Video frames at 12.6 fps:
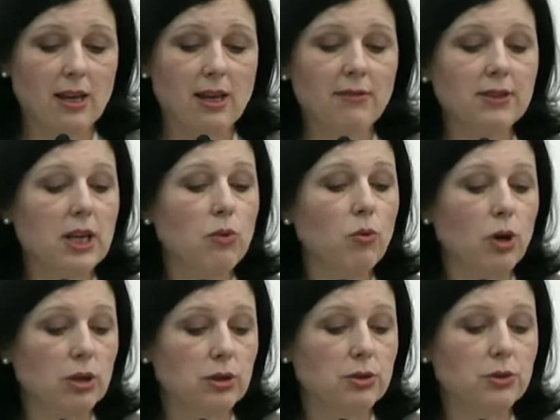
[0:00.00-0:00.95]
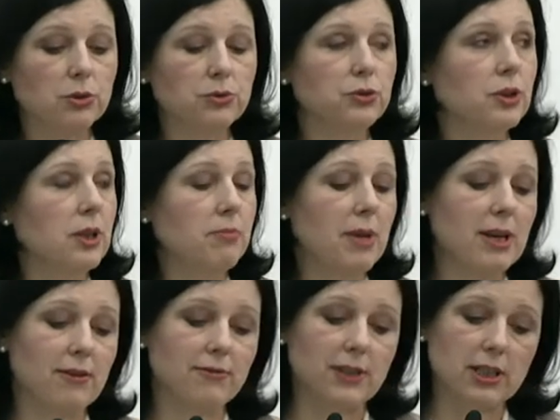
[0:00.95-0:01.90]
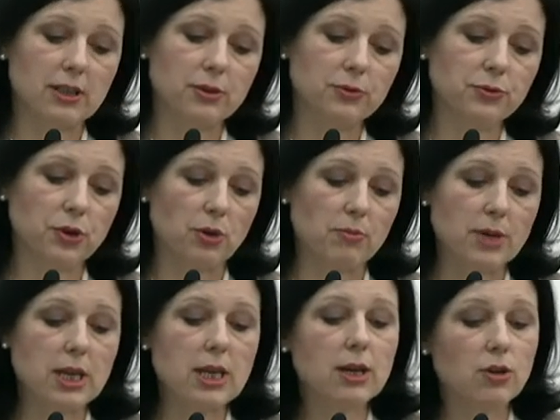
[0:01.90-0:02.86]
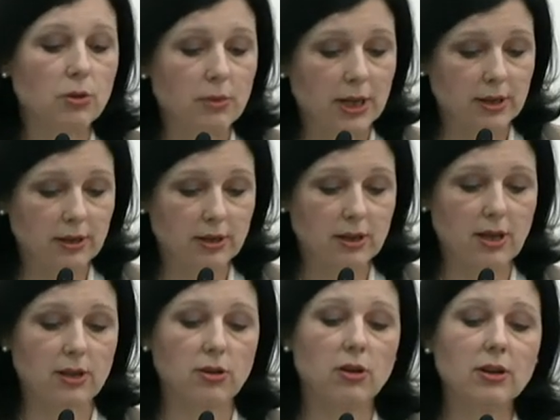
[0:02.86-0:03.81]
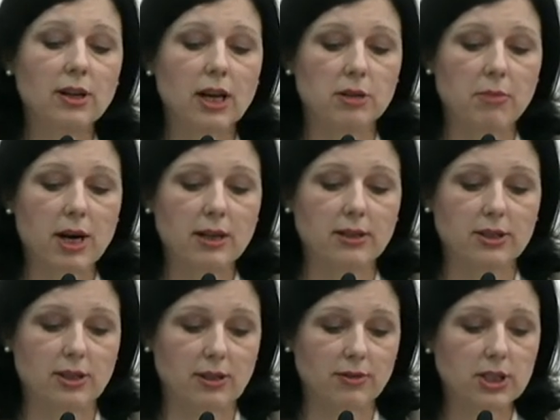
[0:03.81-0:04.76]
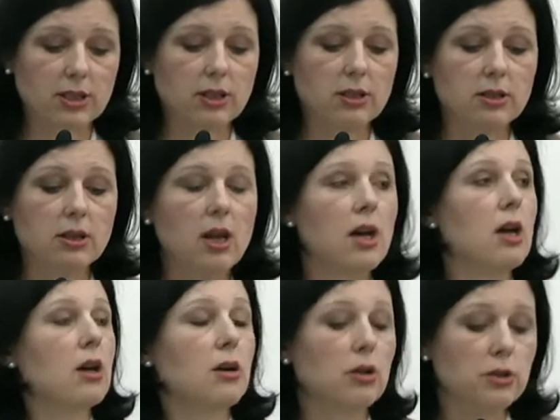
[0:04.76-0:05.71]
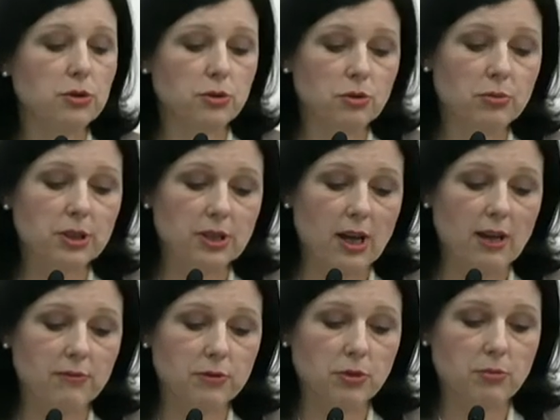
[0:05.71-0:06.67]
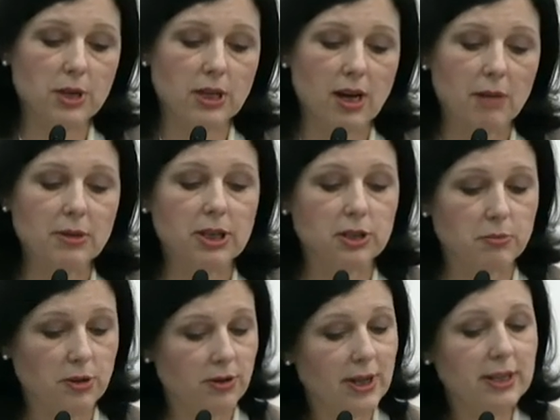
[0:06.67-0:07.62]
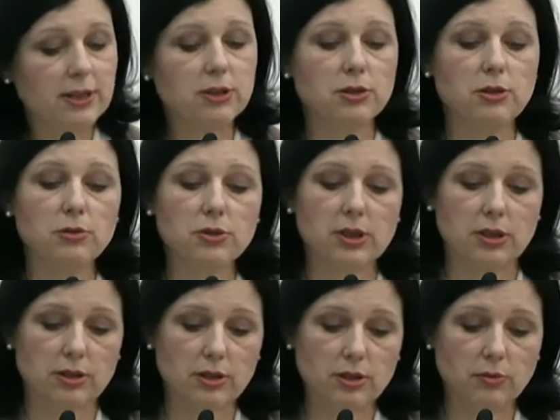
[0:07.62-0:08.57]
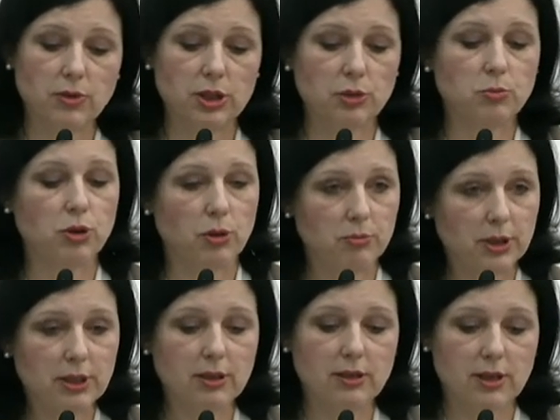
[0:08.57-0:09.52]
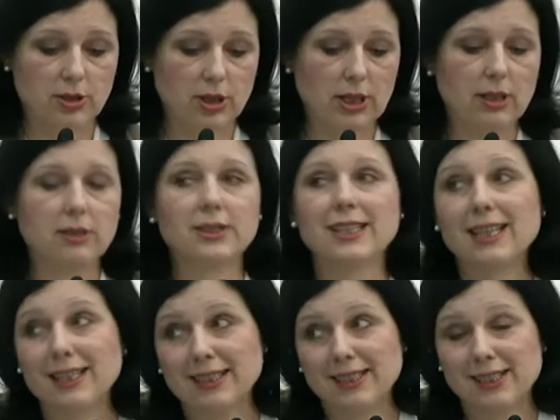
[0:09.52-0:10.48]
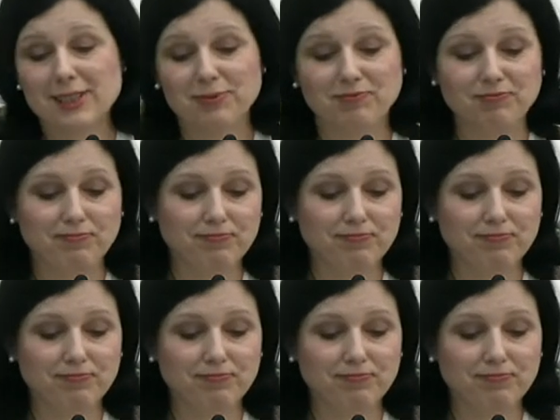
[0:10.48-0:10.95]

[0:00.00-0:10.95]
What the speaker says: If they want to fully benefit from e-commerce and online market services, consumers have to become experienced users with proper digital skills.